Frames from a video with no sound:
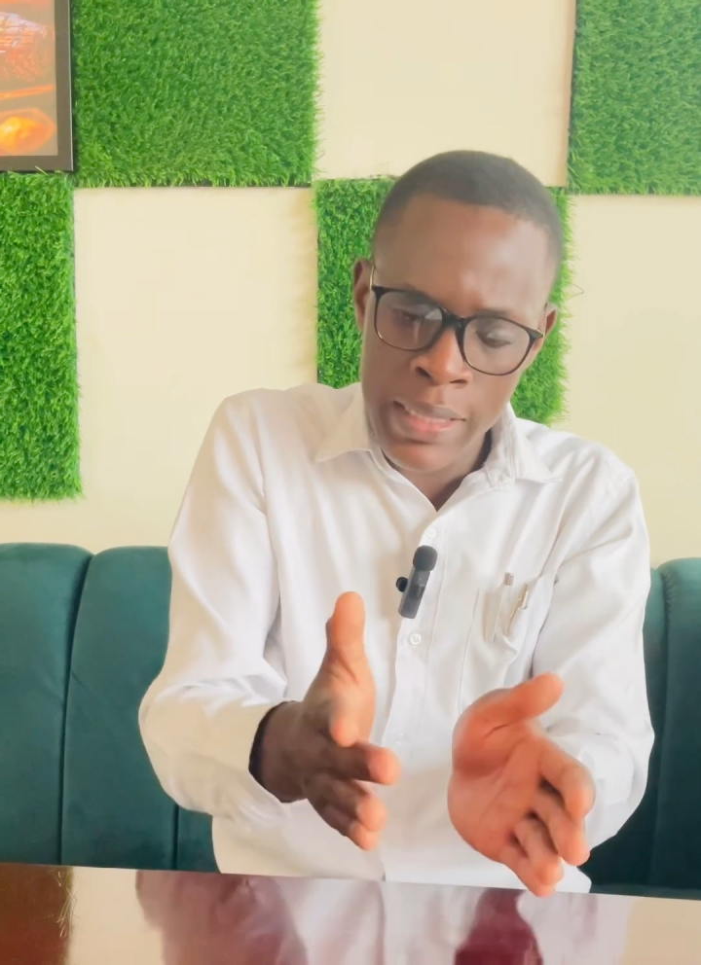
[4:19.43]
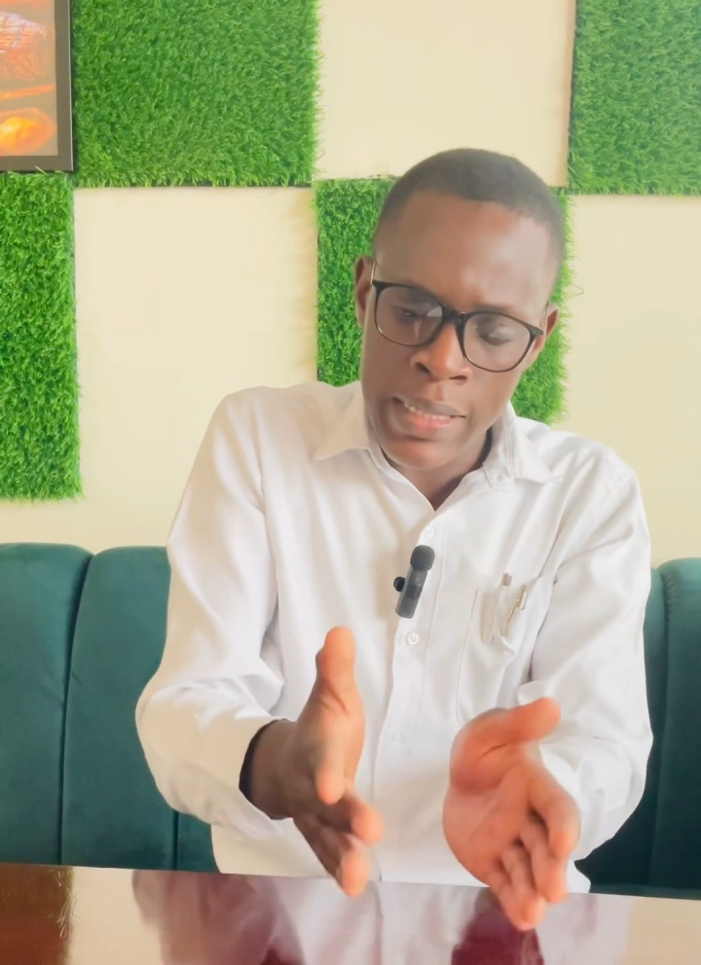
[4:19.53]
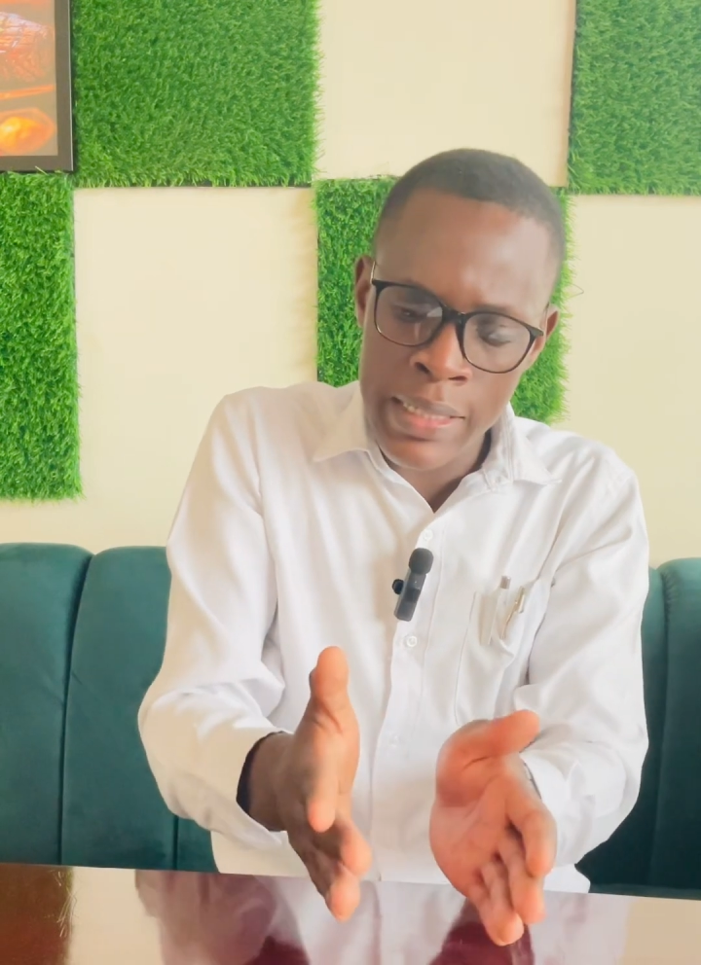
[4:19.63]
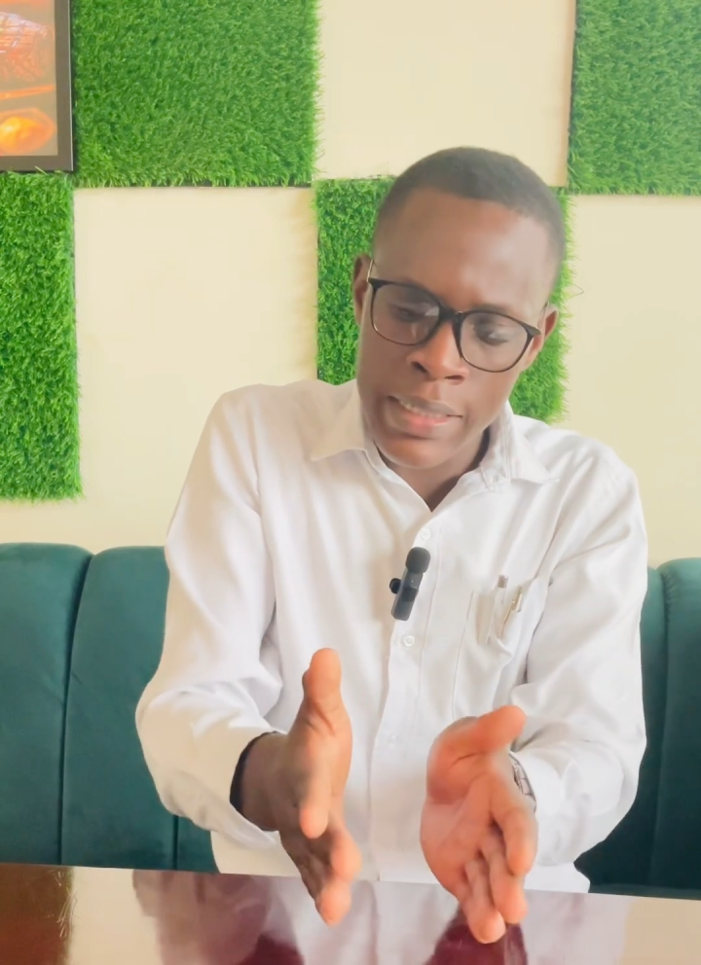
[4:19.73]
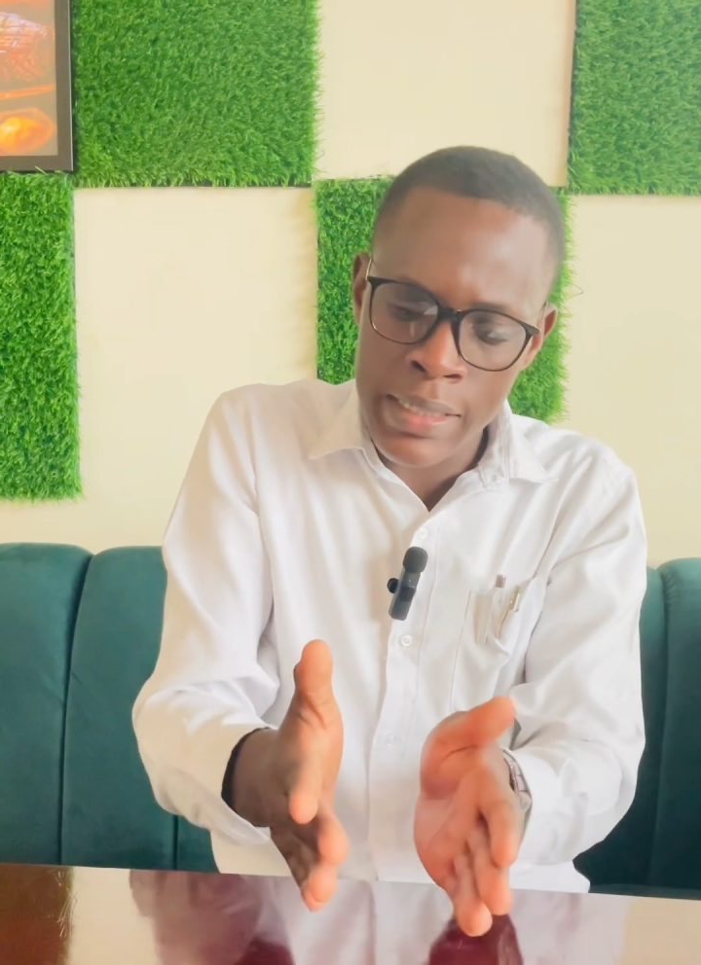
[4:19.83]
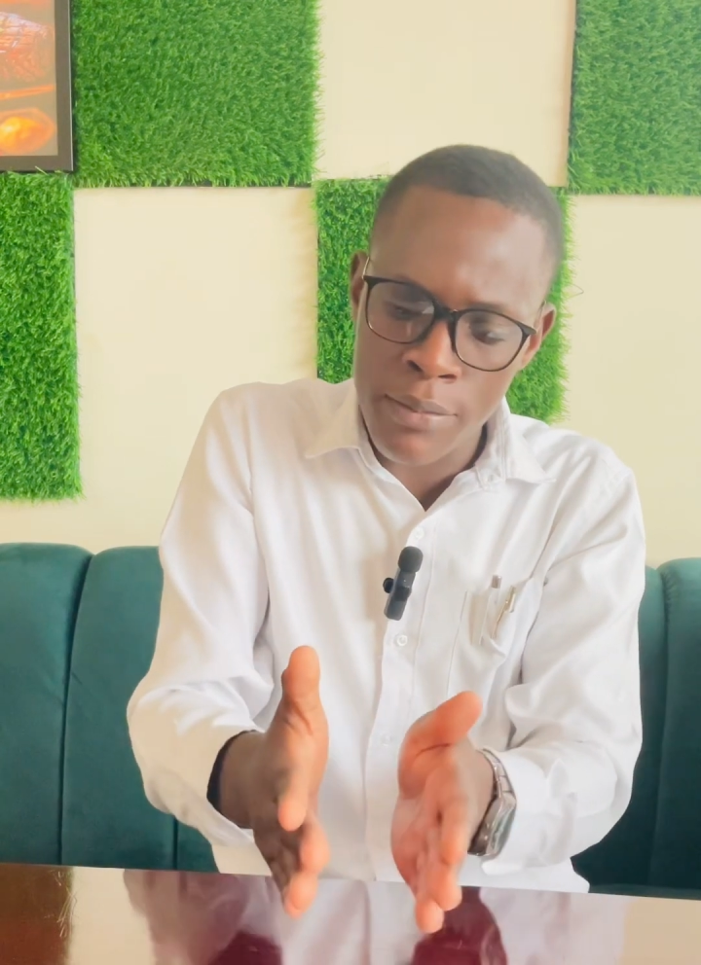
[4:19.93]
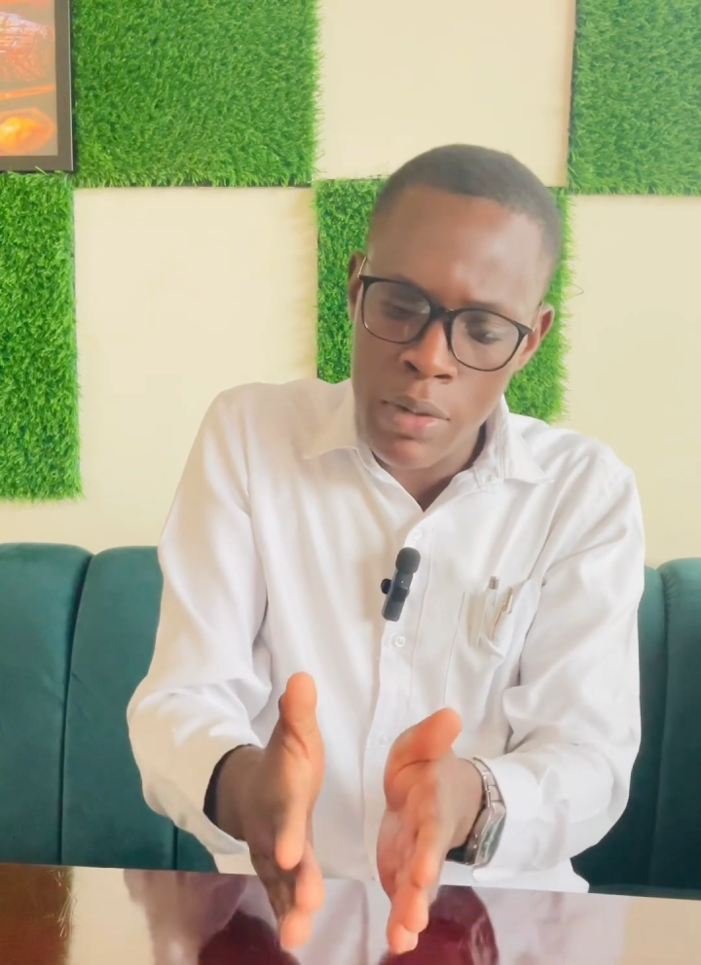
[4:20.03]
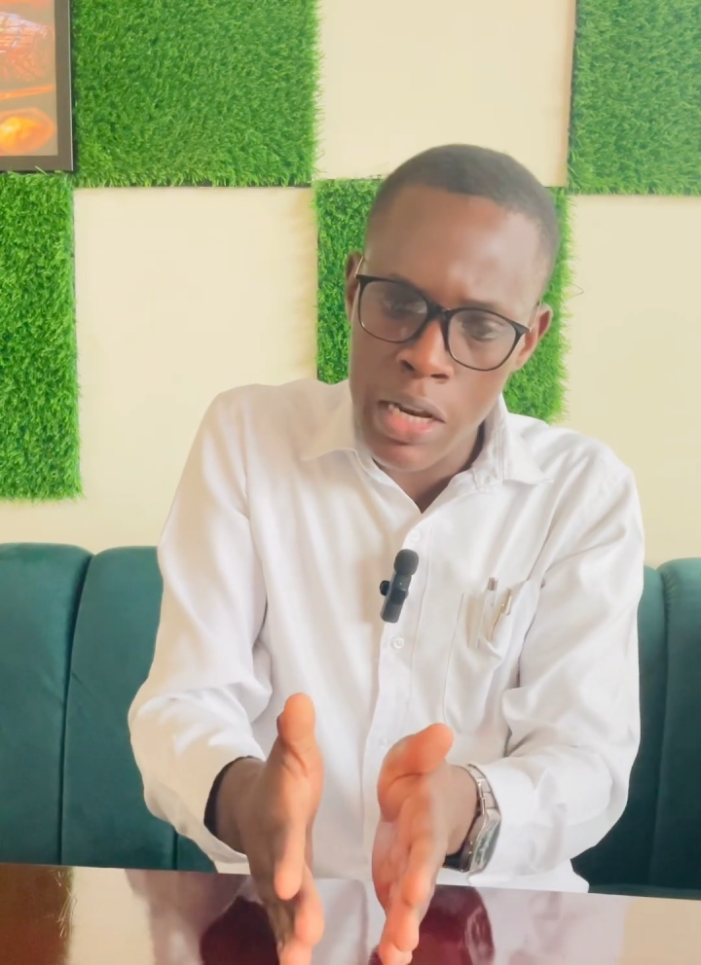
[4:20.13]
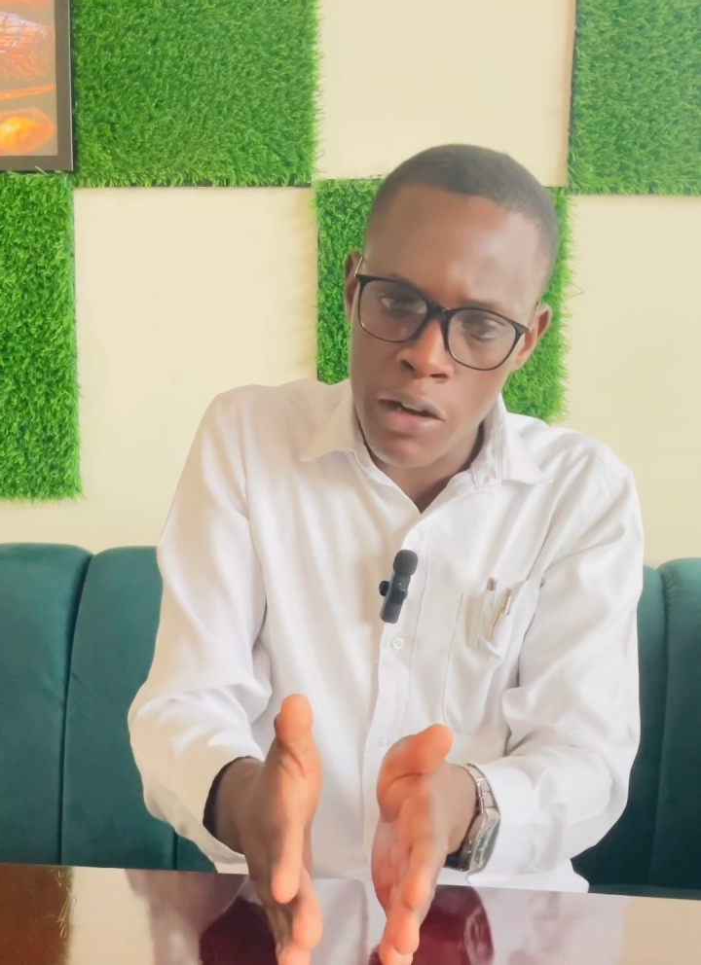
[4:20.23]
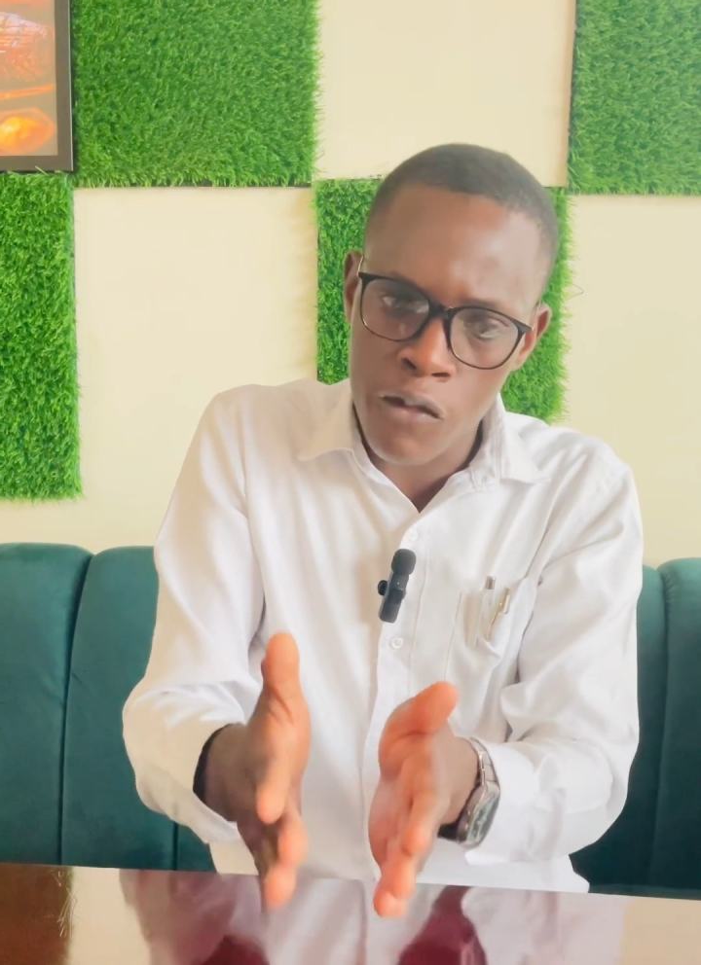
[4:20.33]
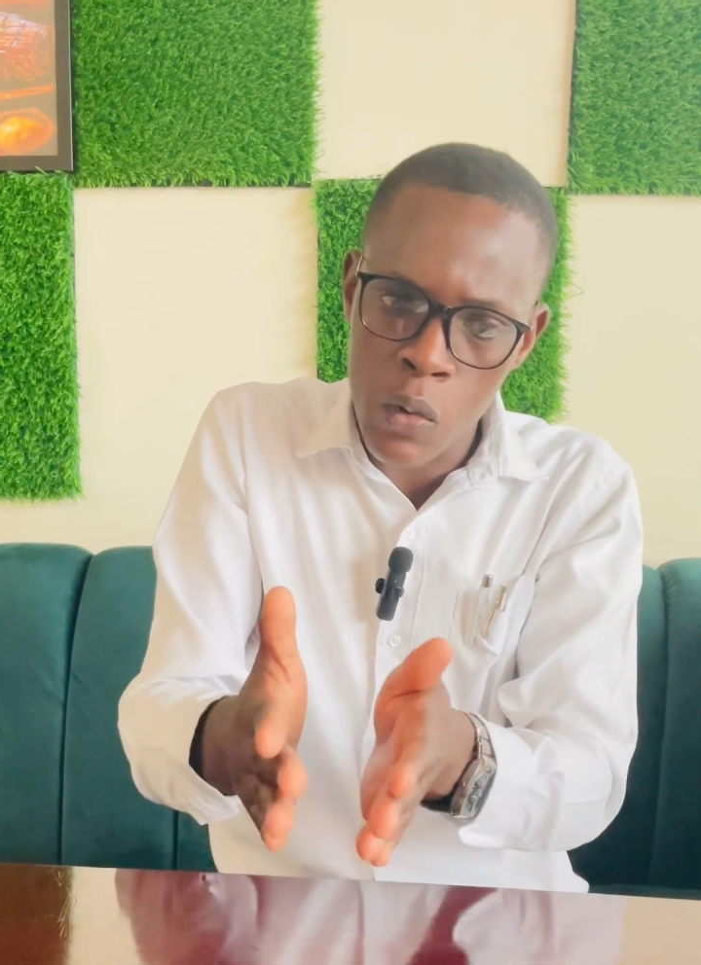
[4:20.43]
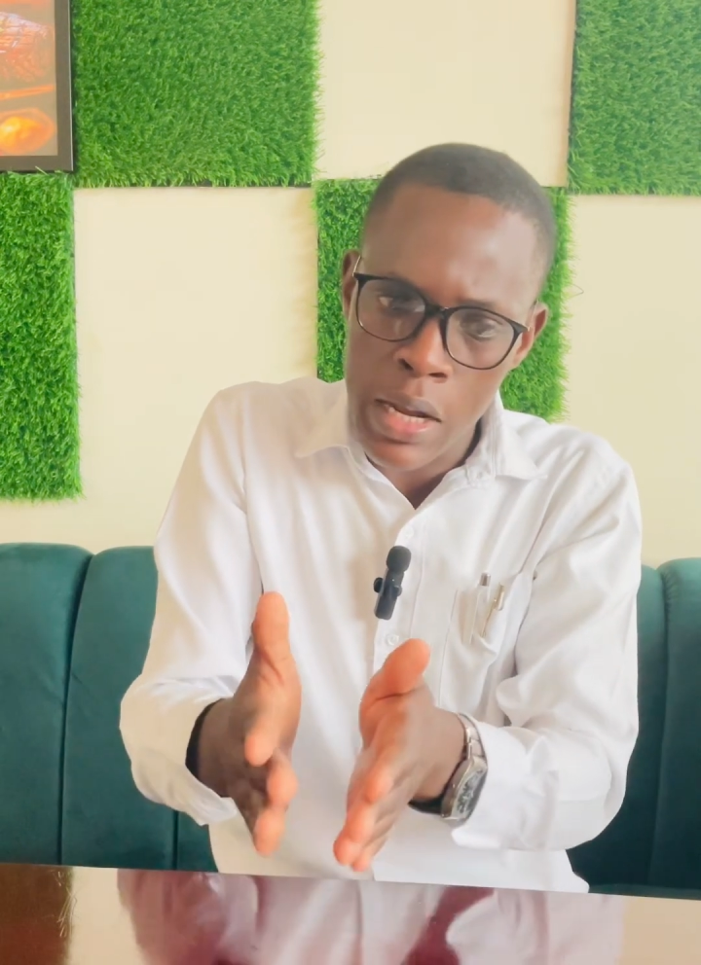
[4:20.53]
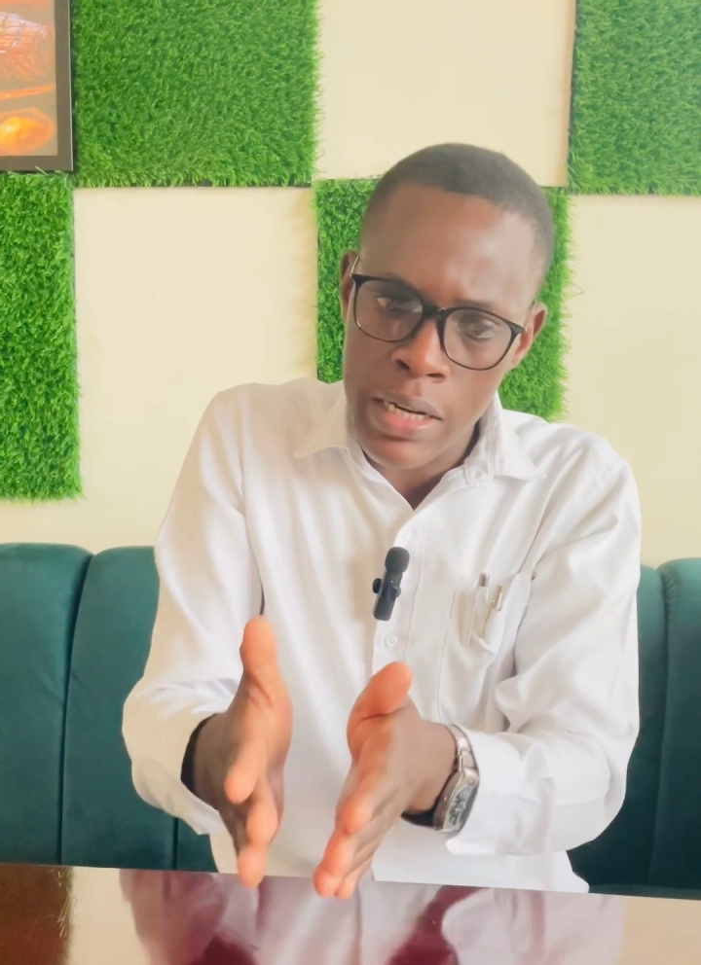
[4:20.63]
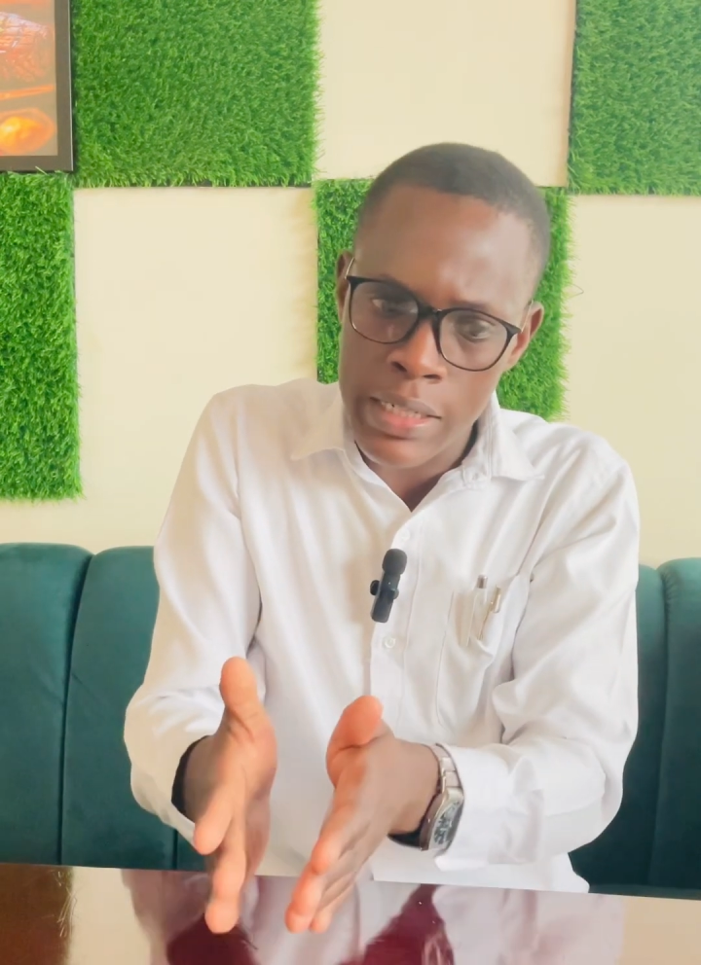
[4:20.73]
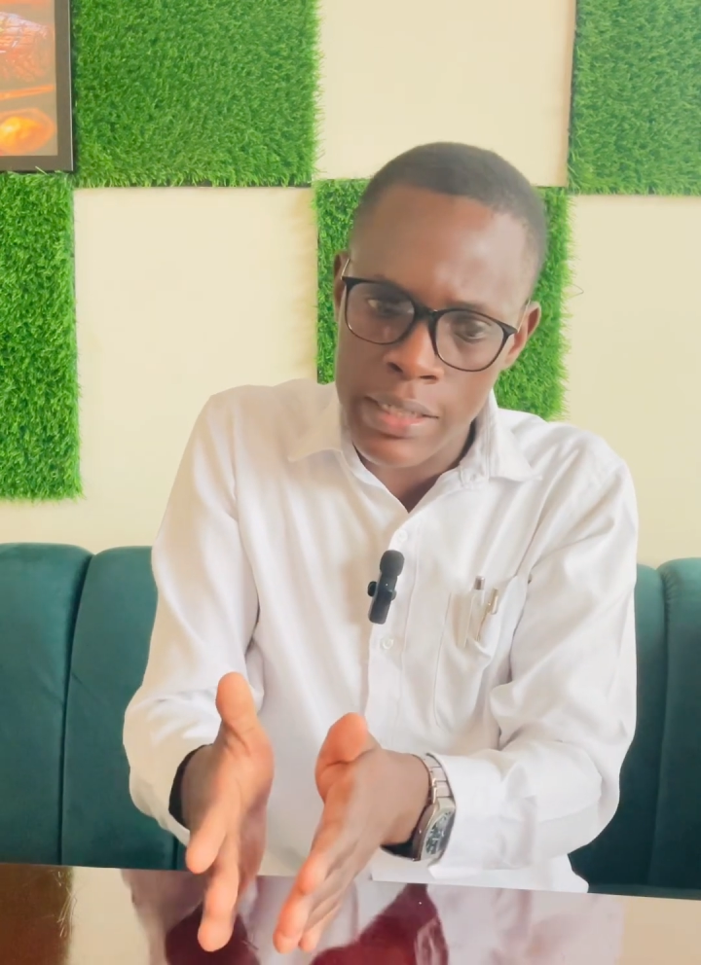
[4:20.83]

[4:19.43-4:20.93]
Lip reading: that this is meaningful and it